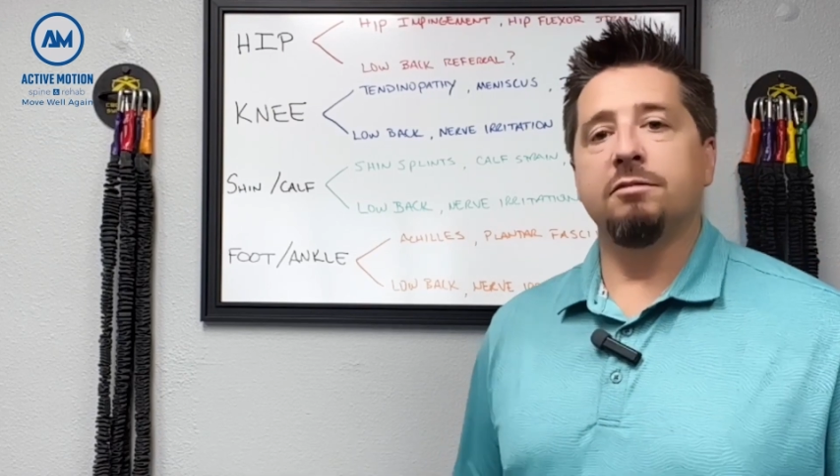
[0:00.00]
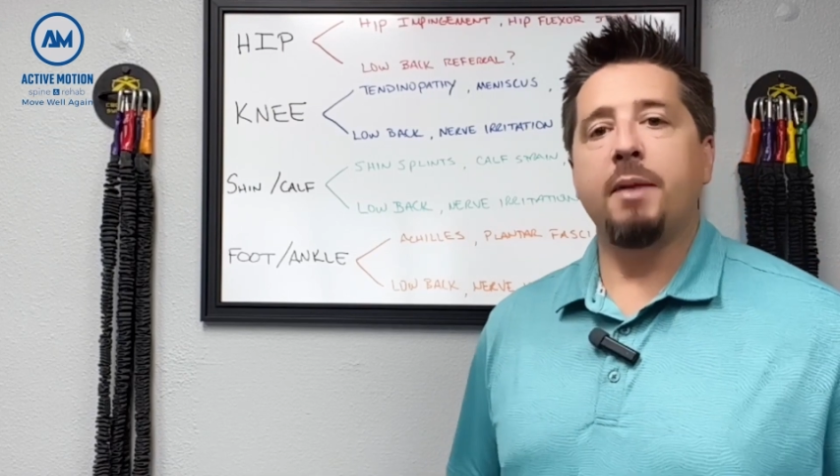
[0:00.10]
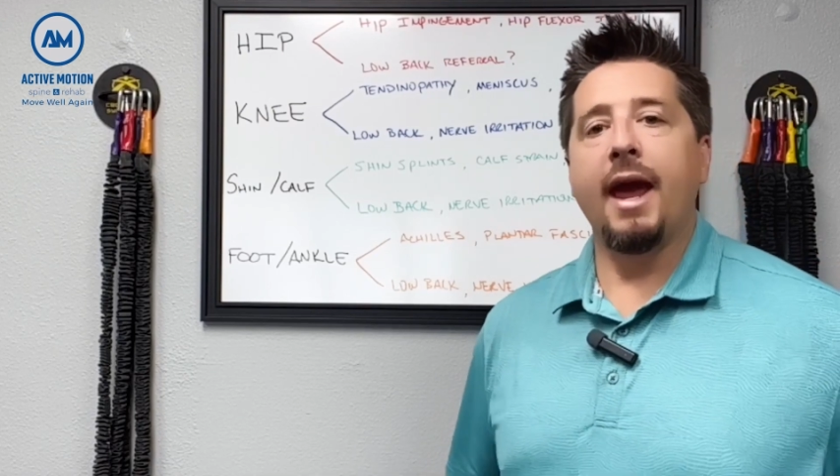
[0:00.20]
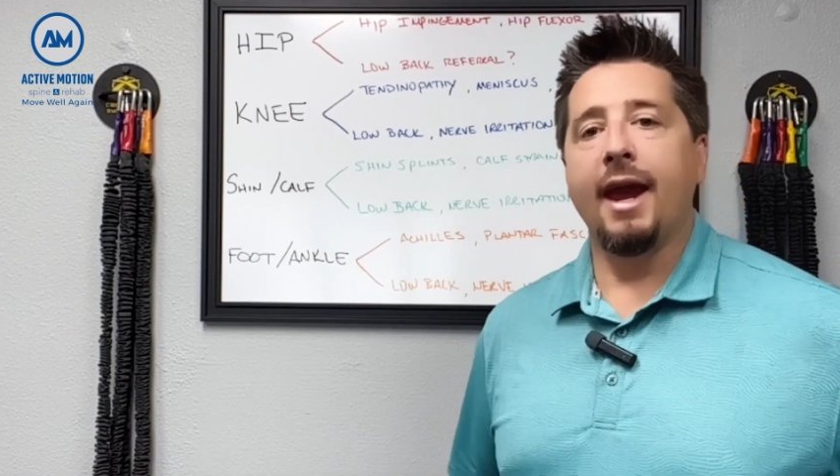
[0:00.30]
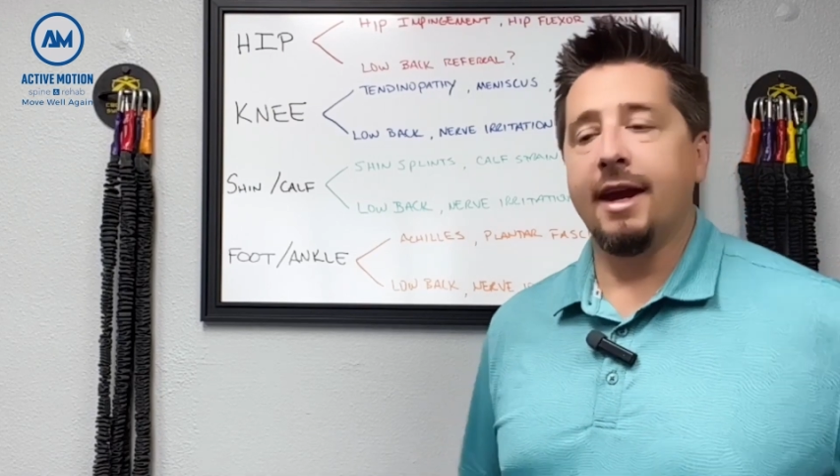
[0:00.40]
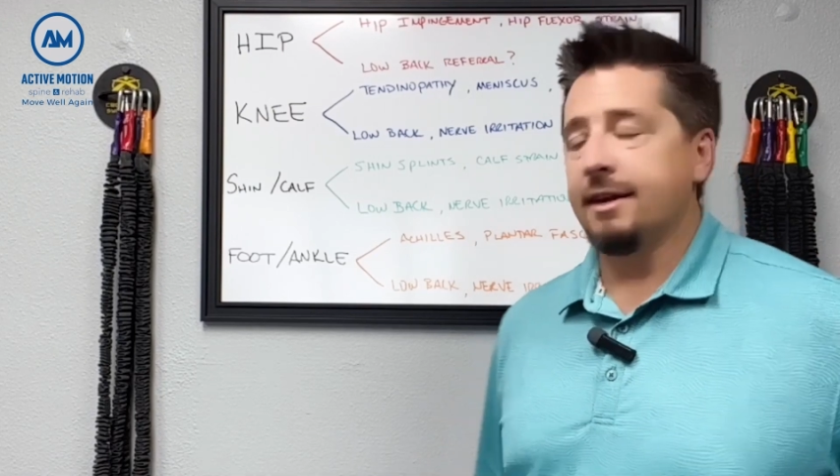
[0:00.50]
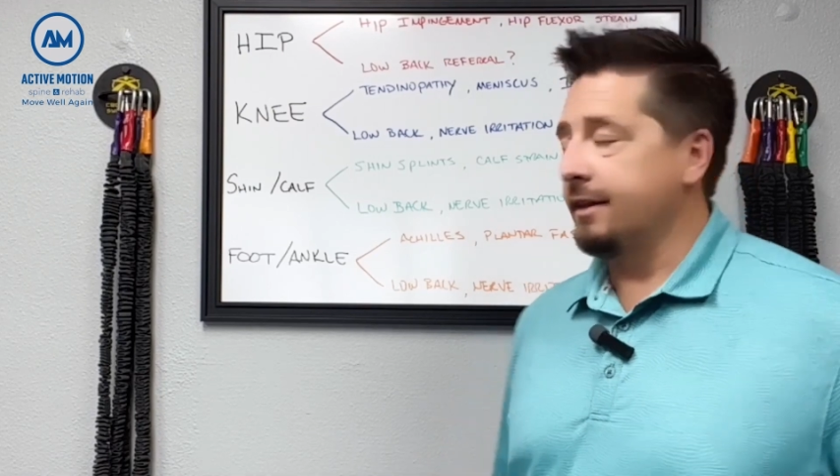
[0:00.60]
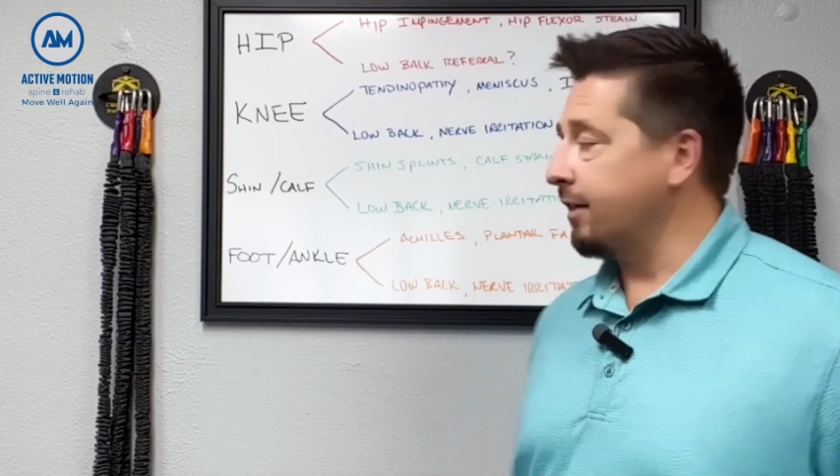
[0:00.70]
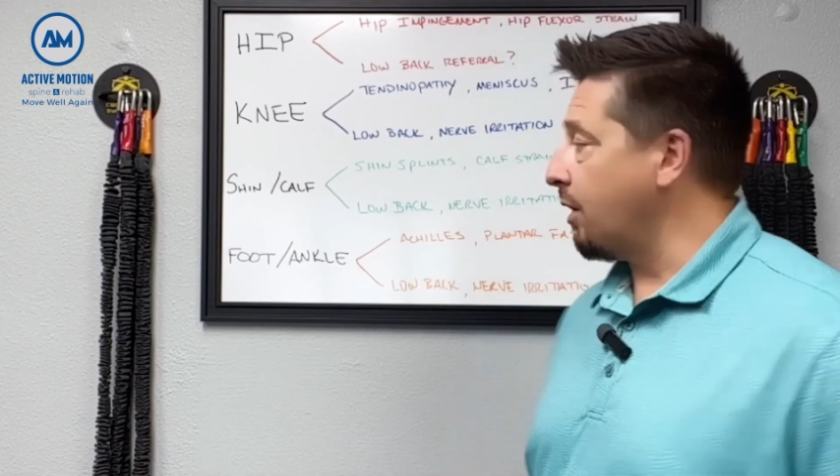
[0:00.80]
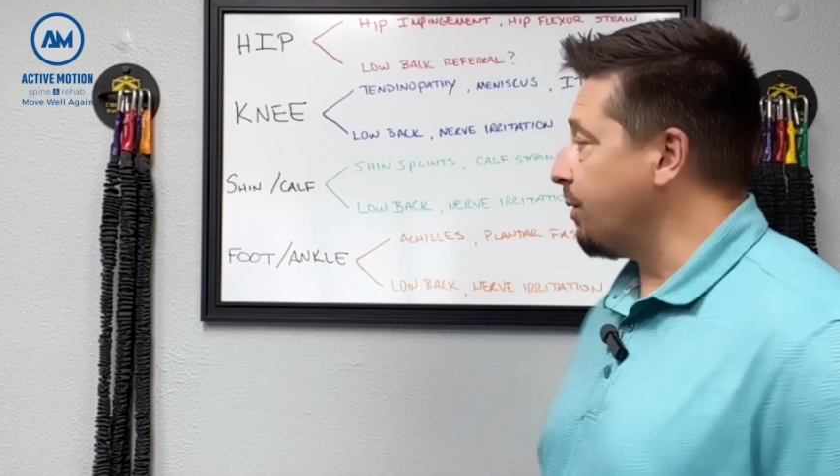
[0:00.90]
pain in
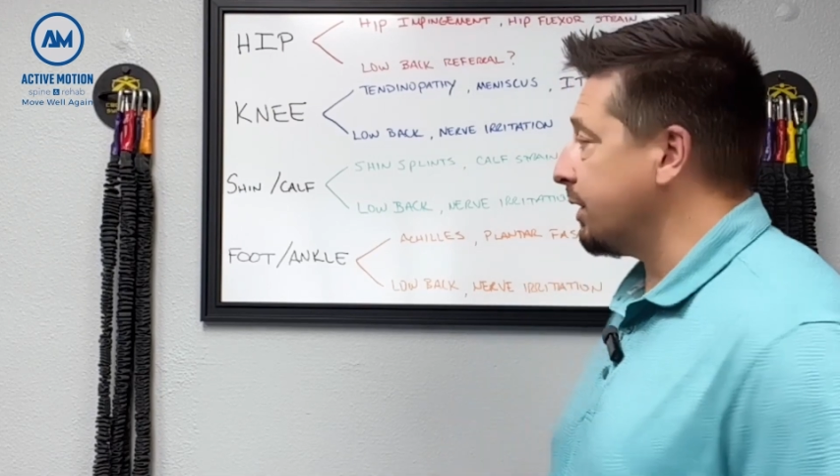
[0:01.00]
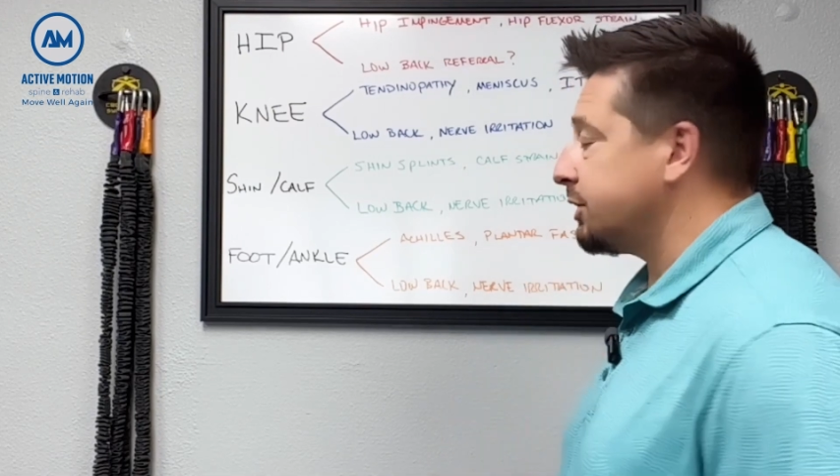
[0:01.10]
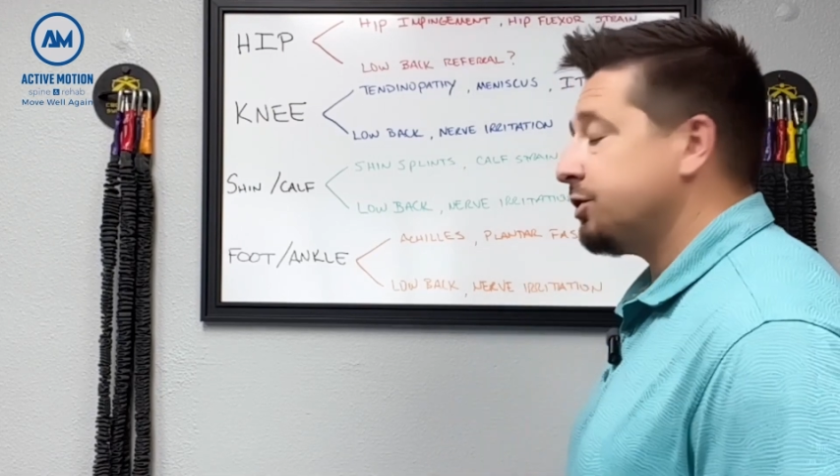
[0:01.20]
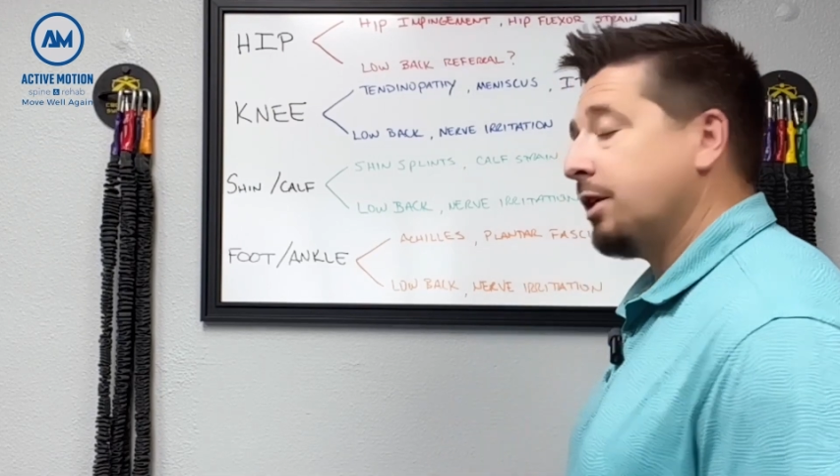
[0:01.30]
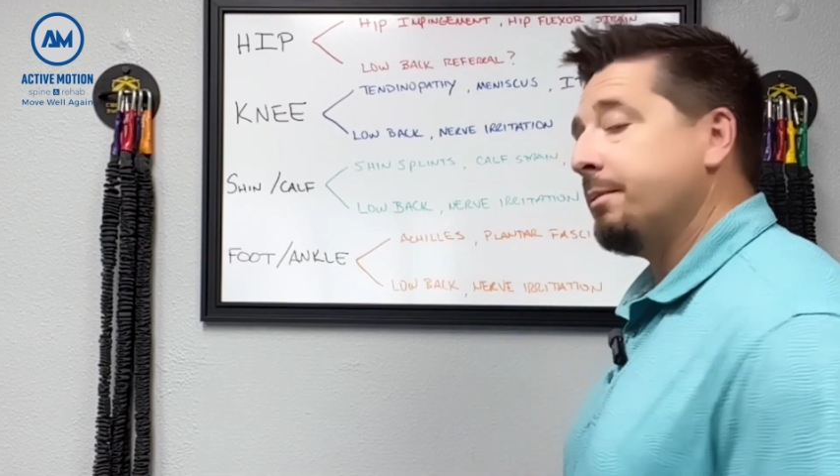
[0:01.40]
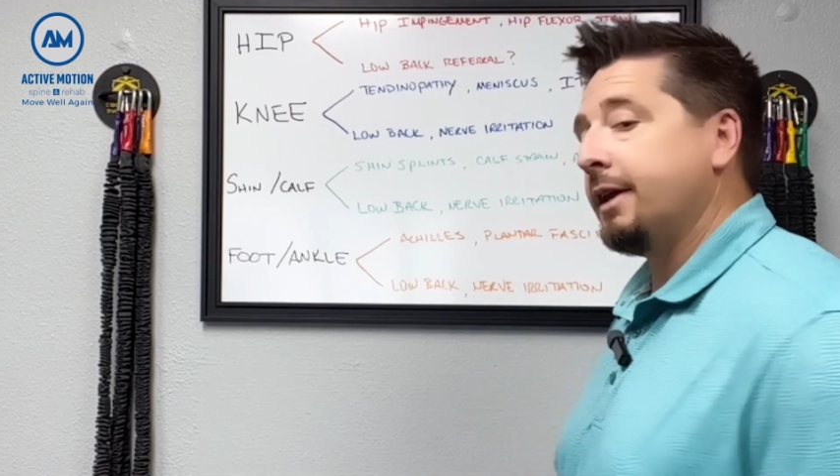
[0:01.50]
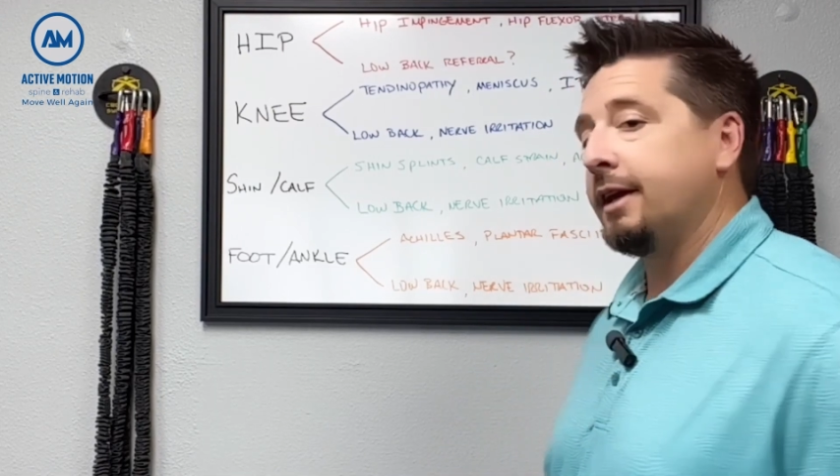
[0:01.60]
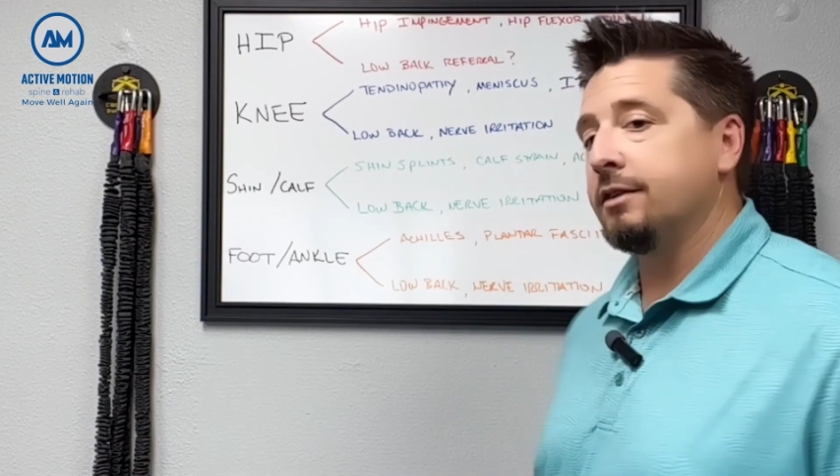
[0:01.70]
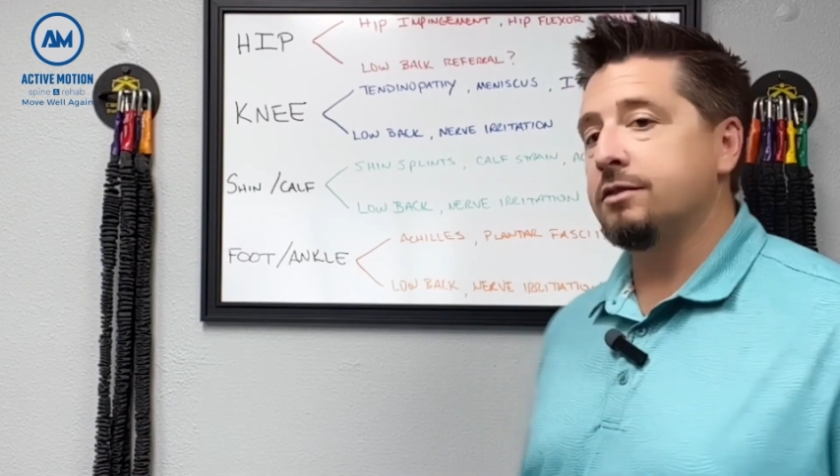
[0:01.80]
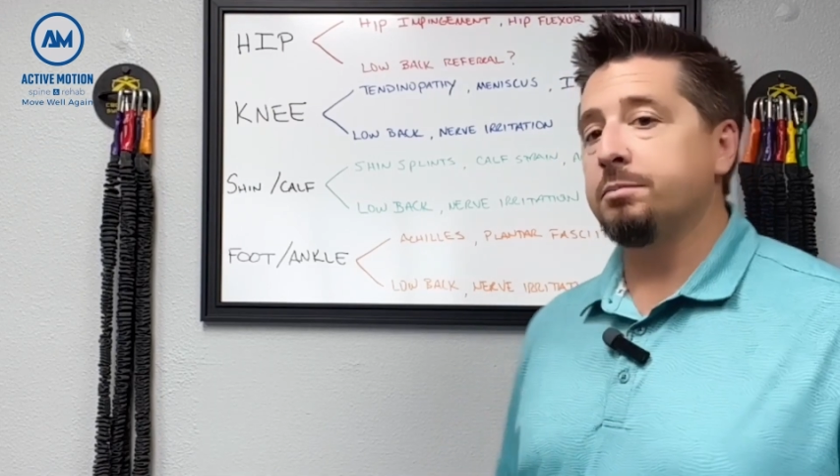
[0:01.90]
the lower extremities